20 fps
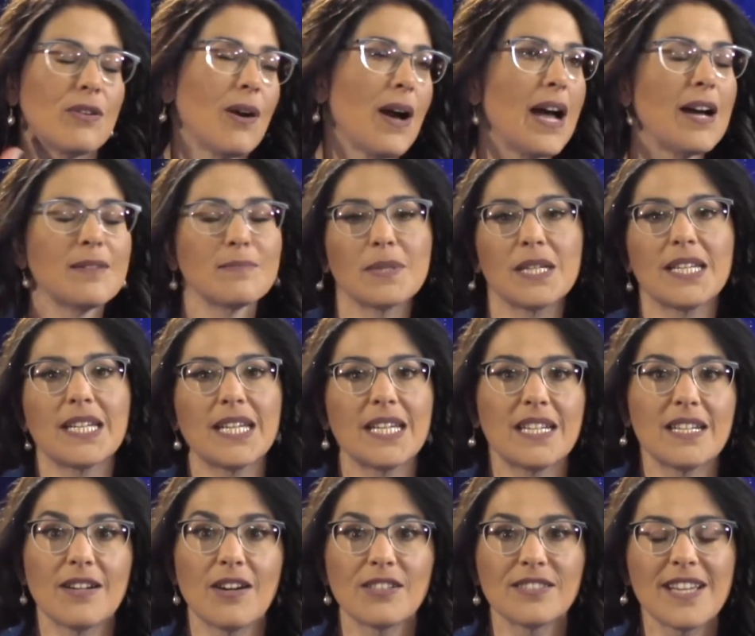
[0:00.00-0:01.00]
how I'm going to get
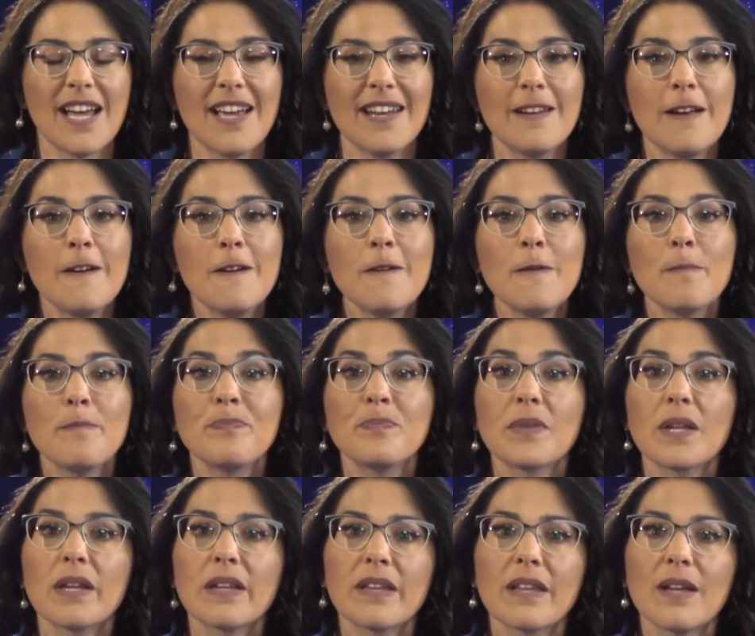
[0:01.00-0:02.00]
it all done.
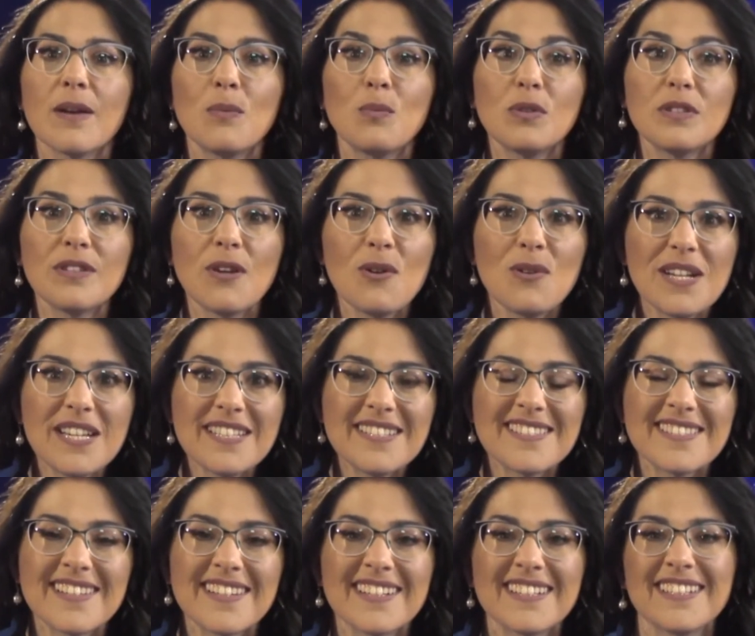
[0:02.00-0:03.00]
Well,
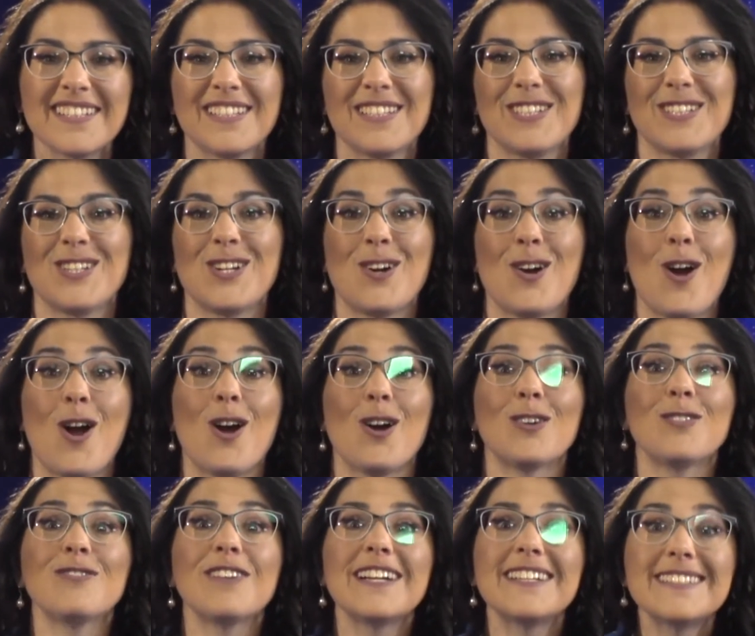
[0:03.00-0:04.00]
notice your
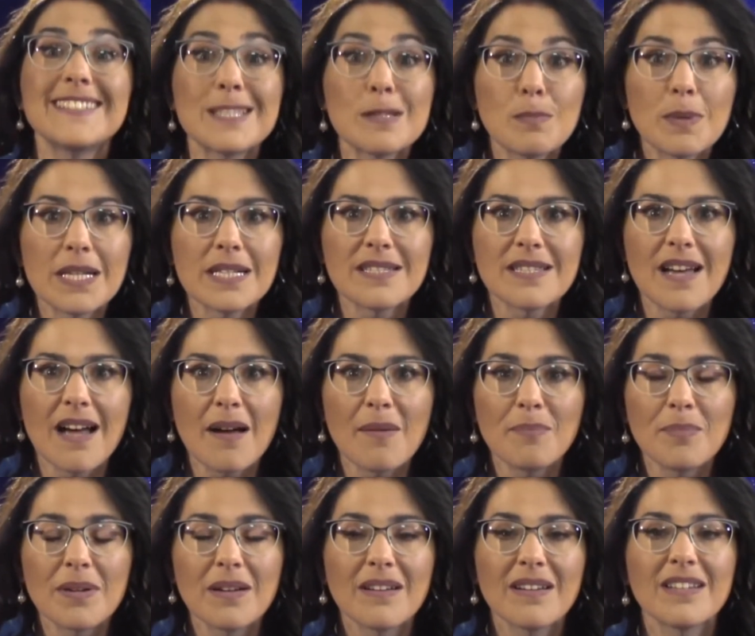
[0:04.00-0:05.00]
heart rate speeds
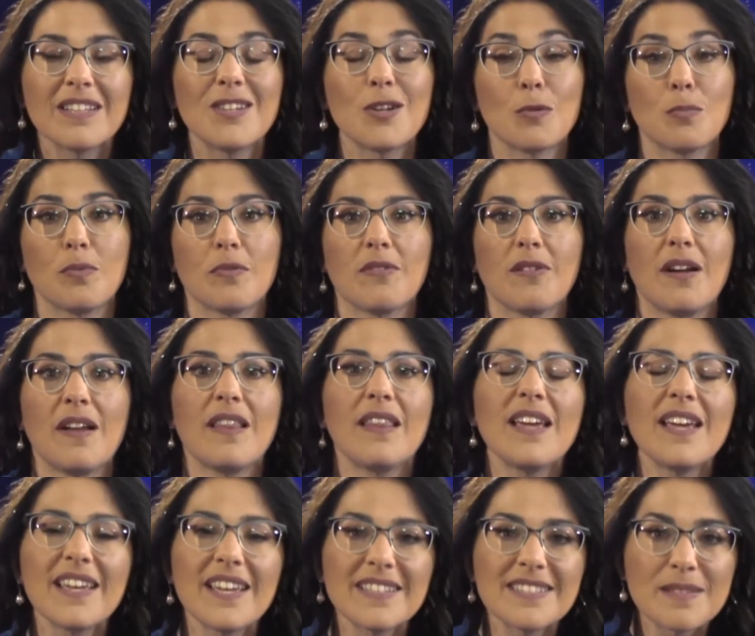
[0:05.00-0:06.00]
up, your
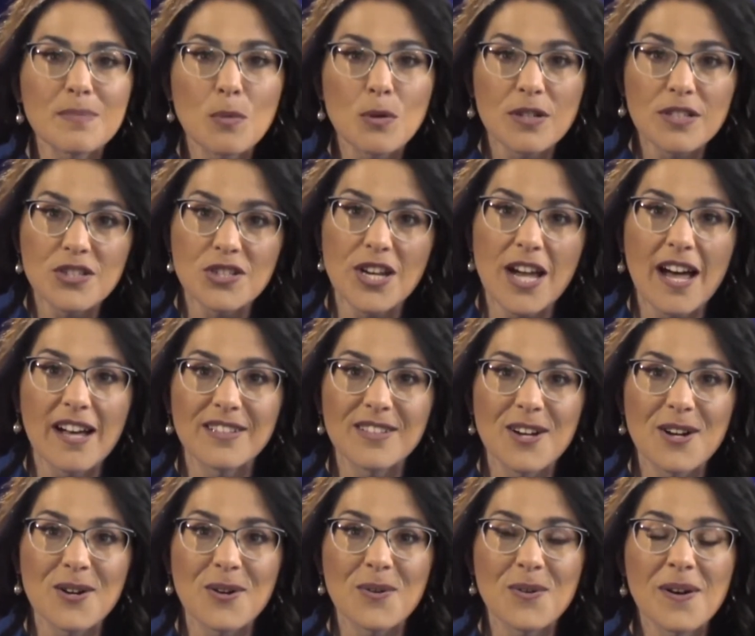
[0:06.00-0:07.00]
breathing gets more
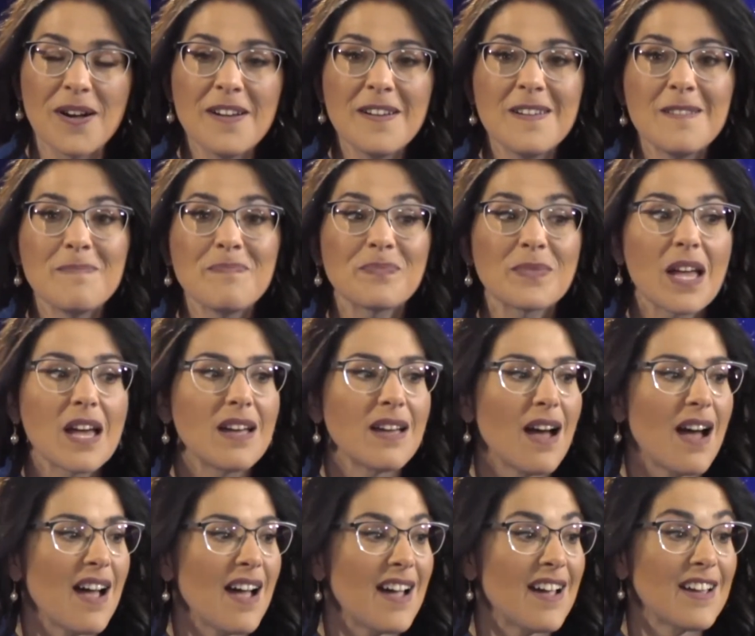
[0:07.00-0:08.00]
shallow,
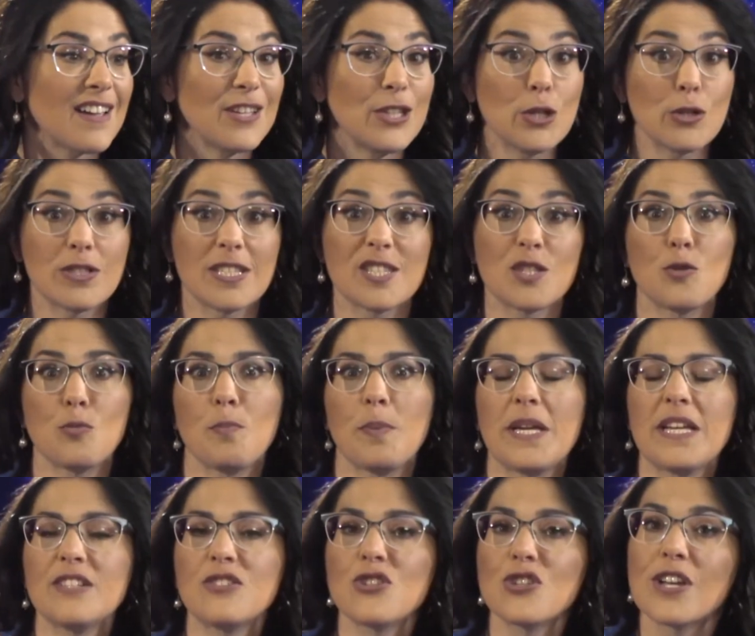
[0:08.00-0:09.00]
your
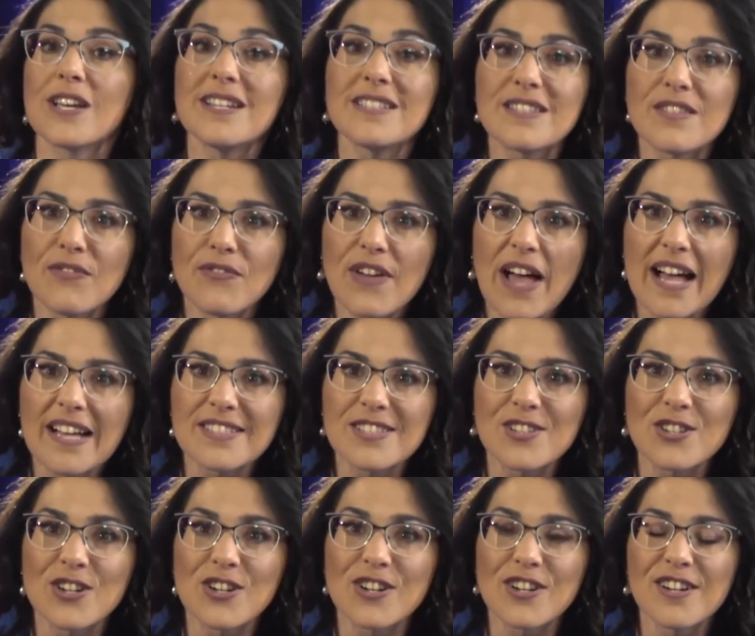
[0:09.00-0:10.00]
speech gets
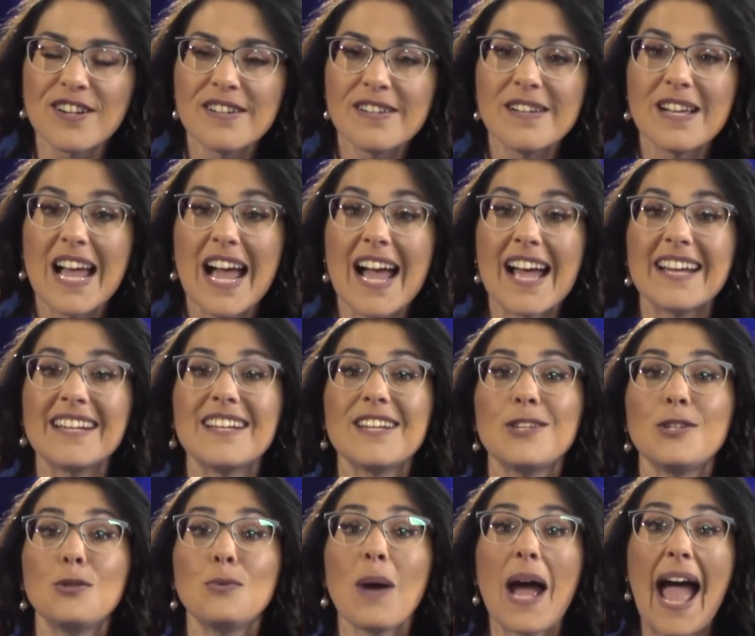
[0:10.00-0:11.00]
faster, and
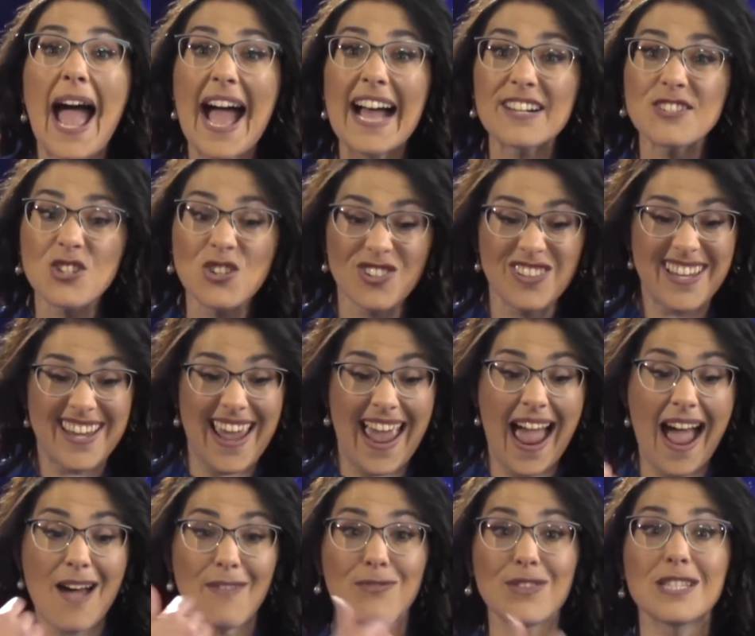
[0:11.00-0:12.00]
you actually
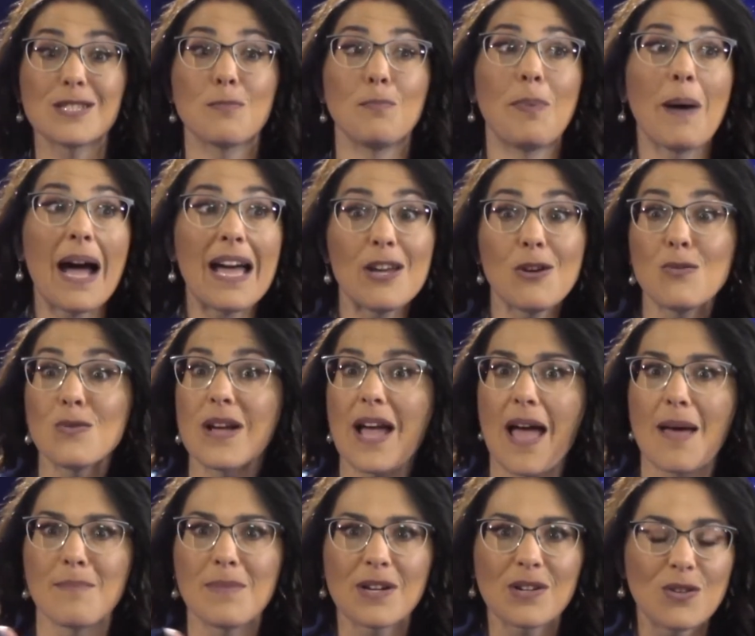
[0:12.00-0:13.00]
have this
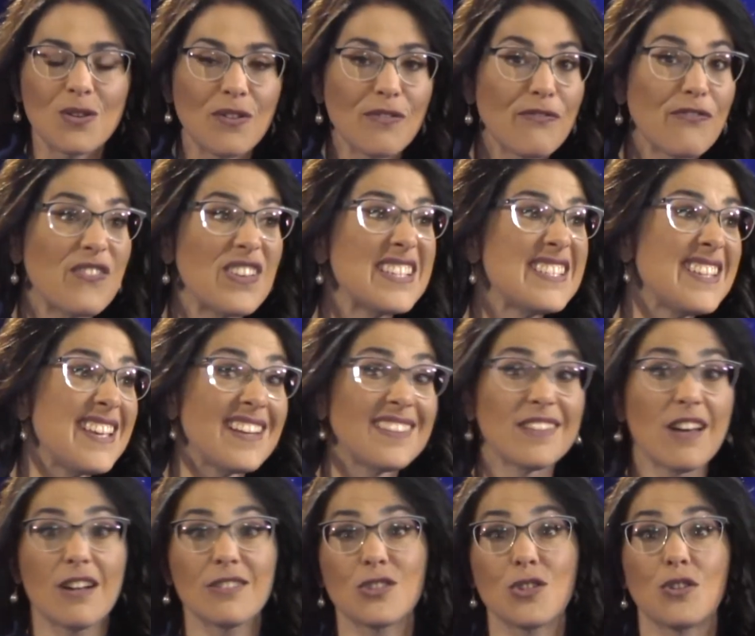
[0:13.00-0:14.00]
biochemical,
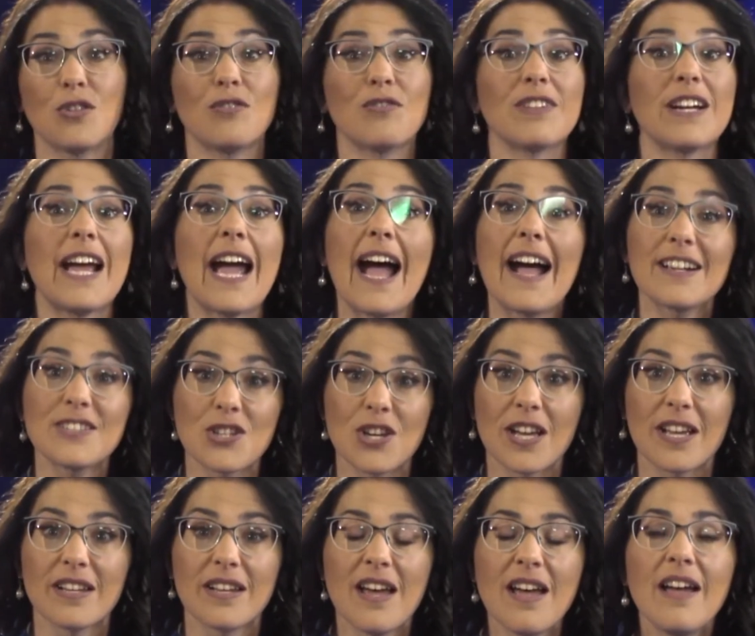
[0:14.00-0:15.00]
physiological
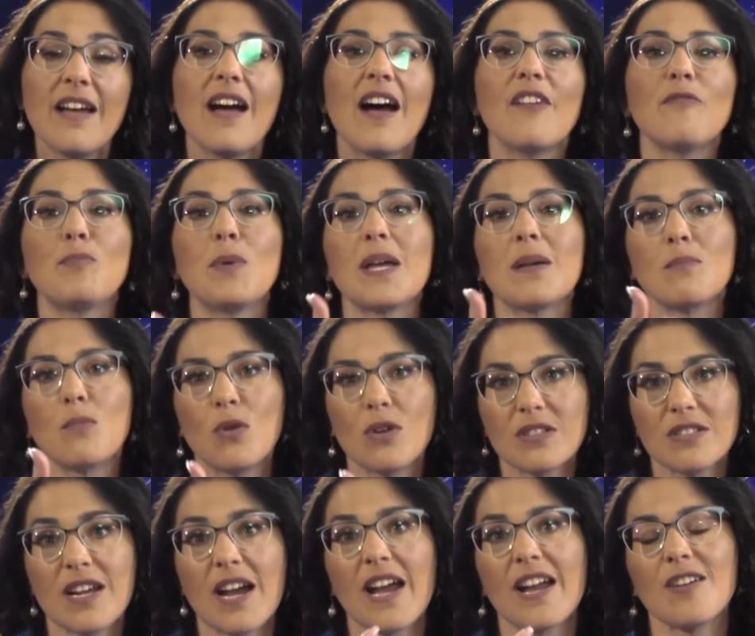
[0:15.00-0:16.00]
reaction of being more
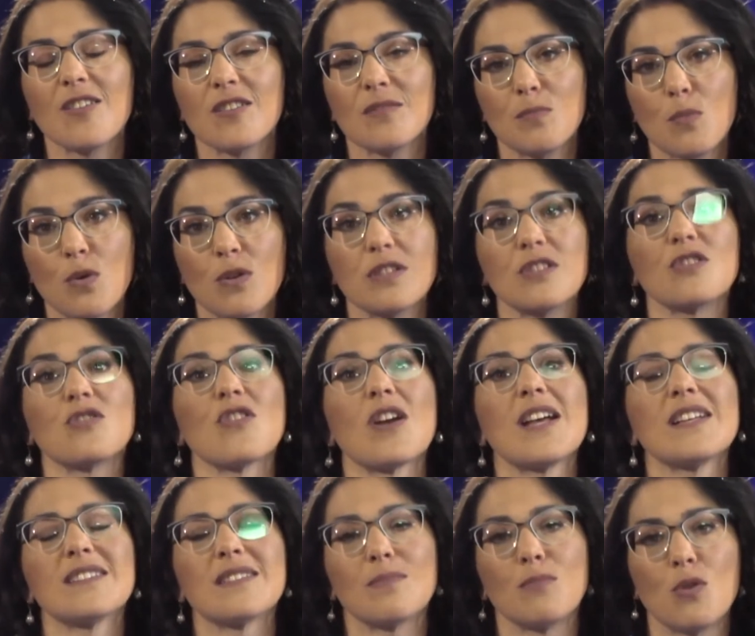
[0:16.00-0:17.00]
tired, more
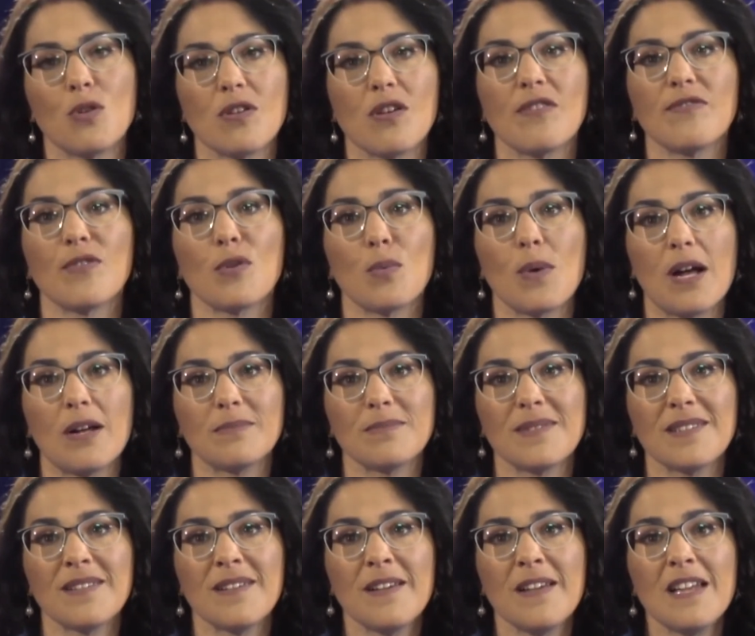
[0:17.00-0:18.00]
stressed, more
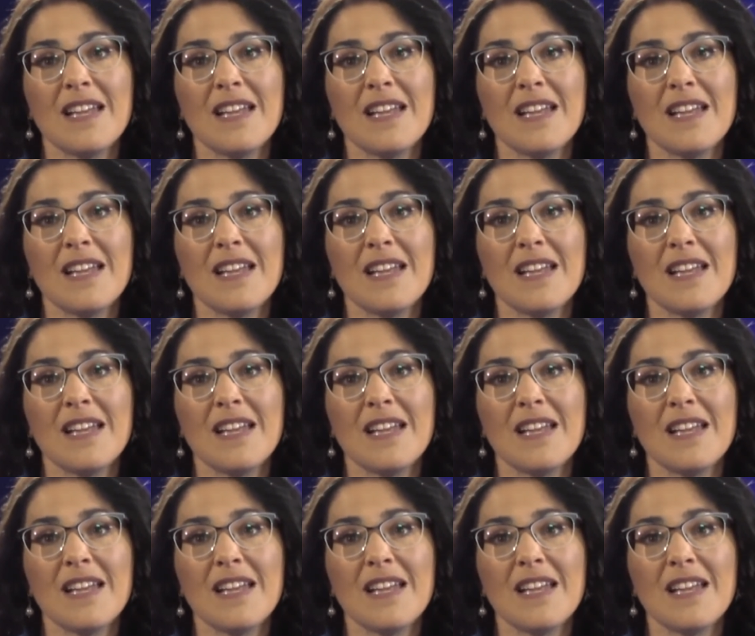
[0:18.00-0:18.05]
overwhelmed.